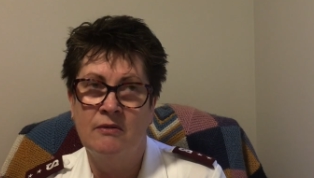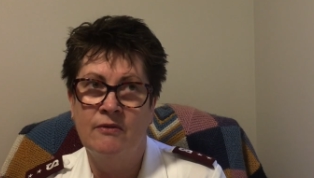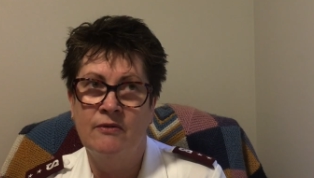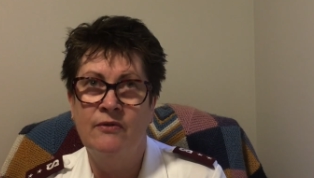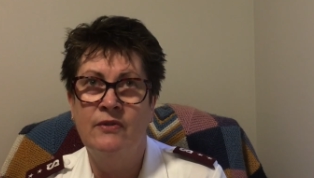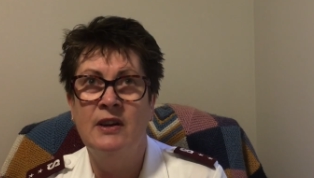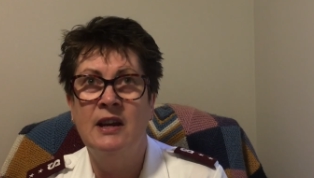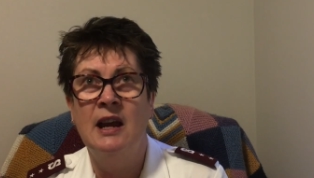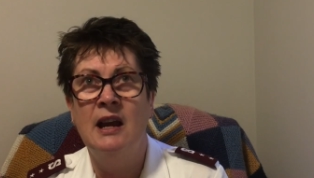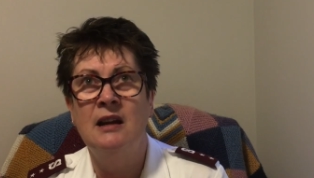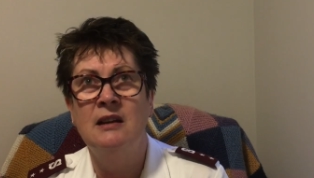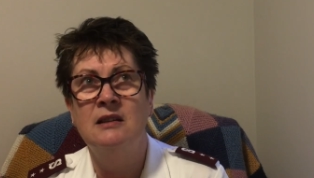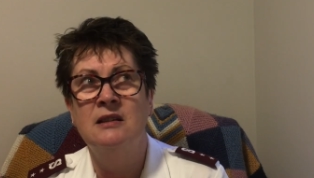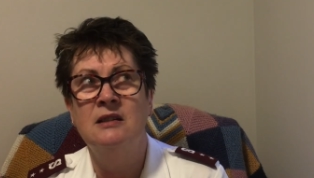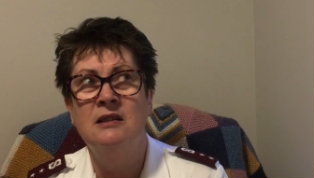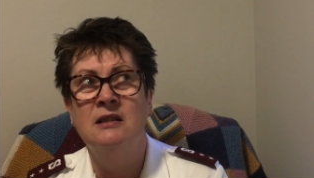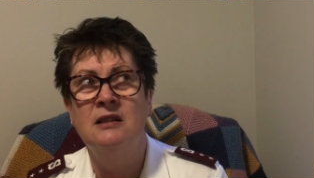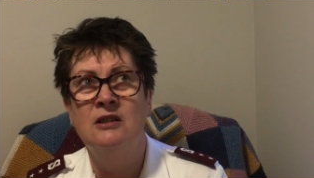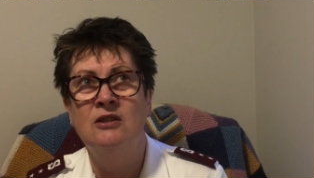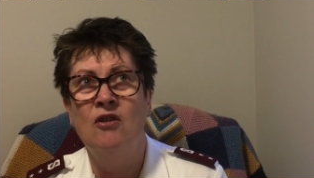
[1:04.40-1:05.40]
forget
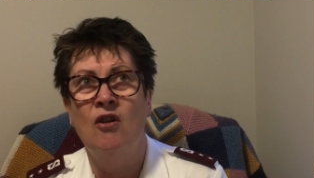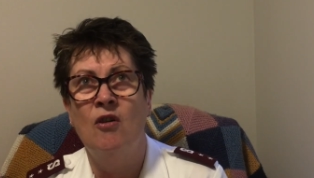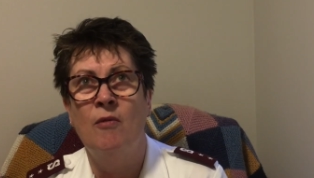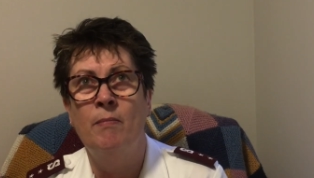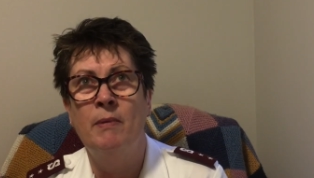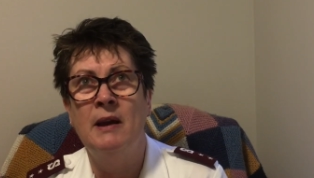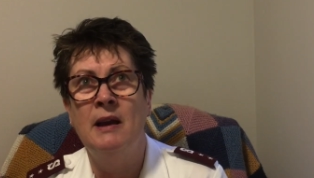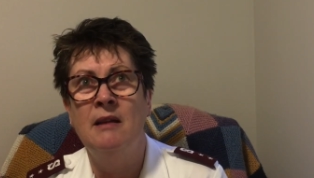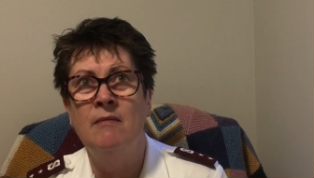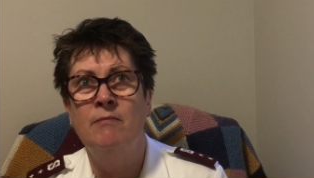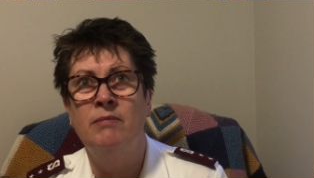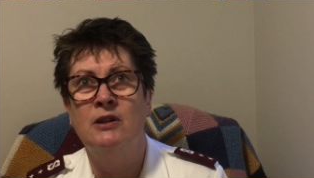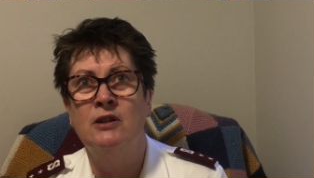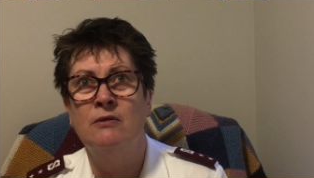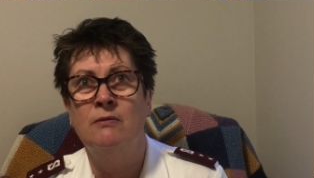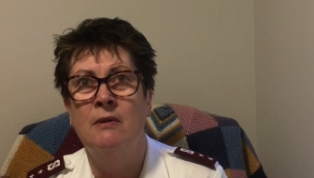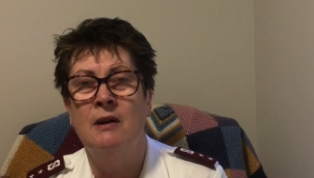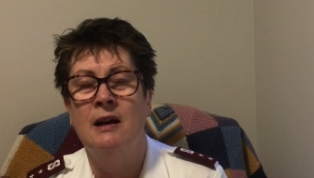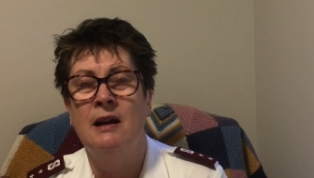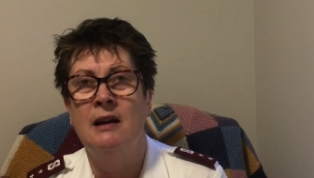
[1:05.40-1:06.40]
to stop in
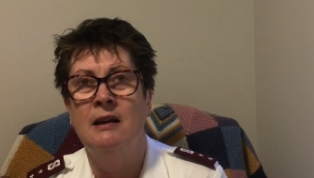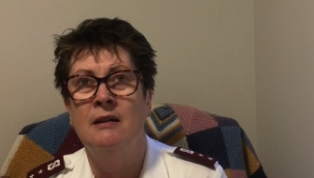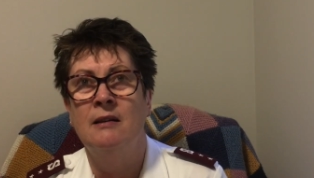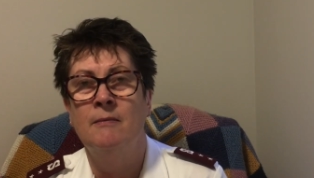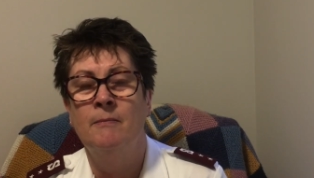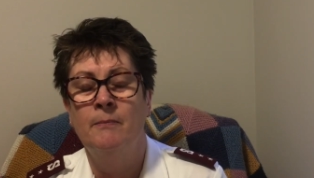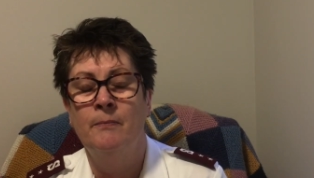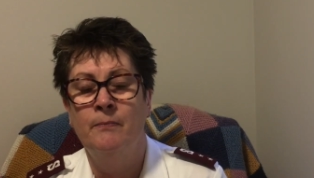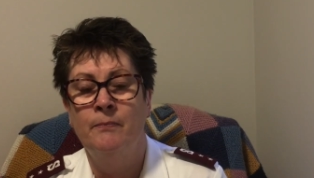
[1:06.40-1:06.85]
between.